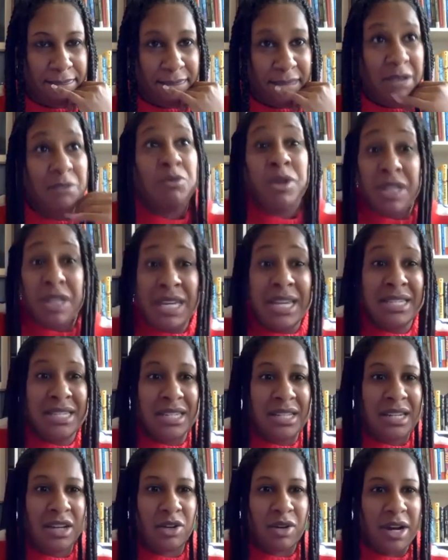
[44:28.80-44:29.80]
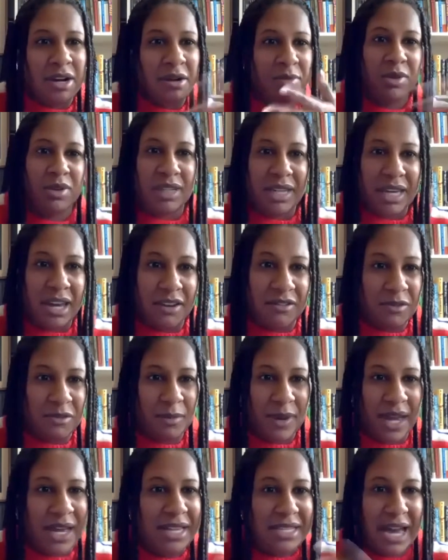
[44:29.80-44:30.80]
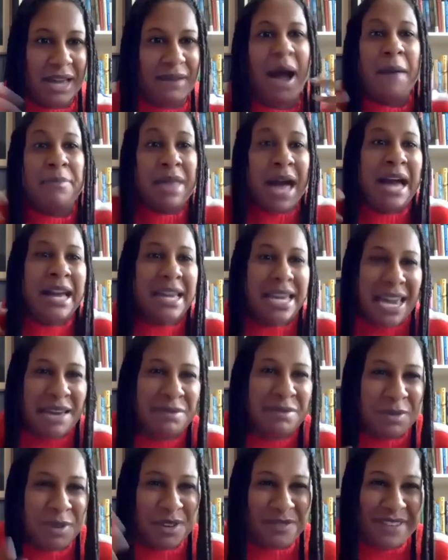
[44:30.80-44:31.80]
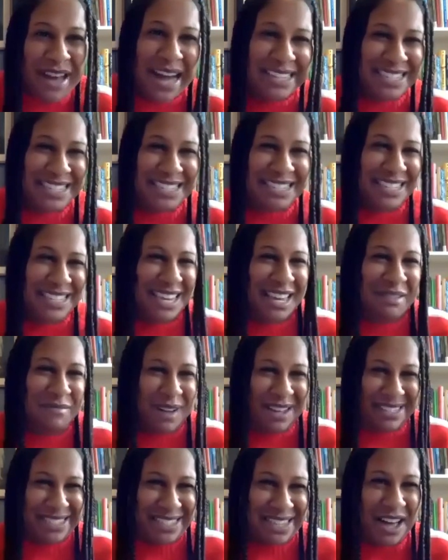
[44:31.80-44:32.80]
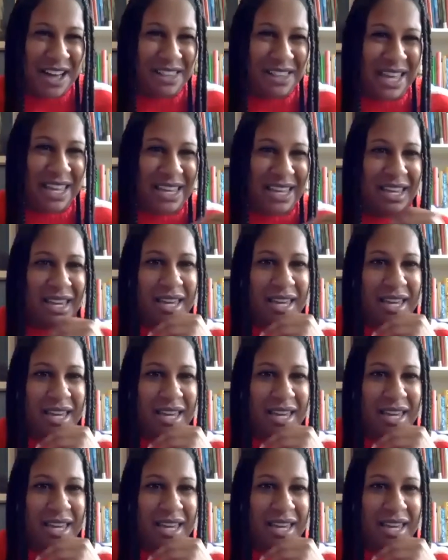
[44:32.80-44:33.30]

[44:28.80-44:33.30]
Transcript: really is an incredible gift because I'm not capable of accessing it myself, like